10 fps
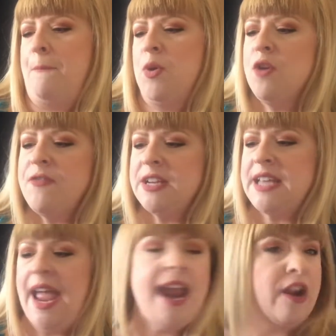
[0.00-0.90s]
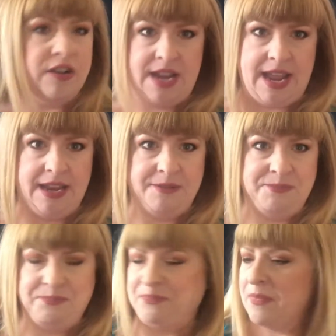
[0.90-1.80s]
perfect hair day.
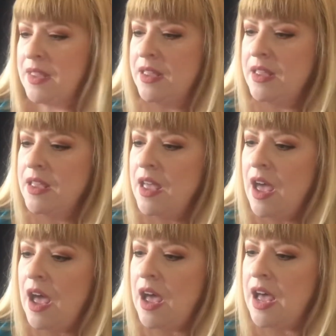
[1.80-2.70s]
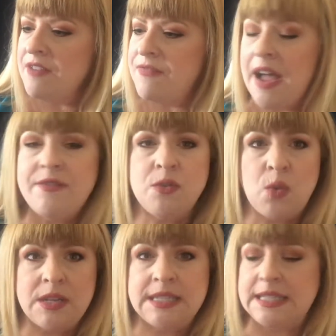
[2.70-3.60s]

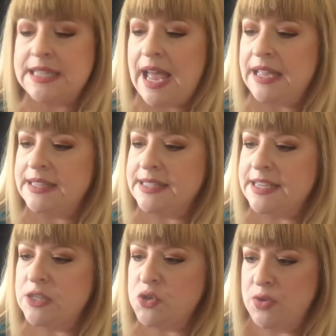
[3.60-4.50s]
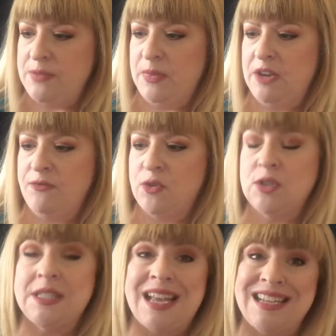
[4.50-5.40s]
5-in-1 styling treatment,
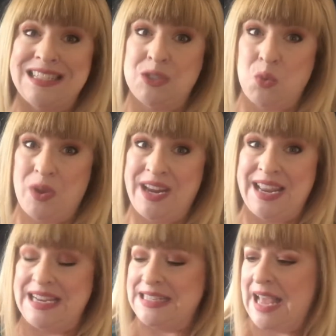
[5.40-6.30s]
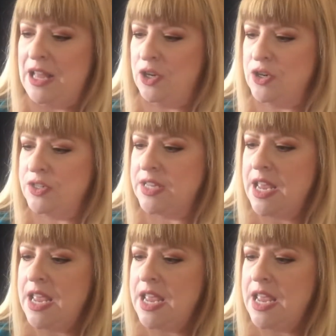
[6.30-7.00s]
full size is $28.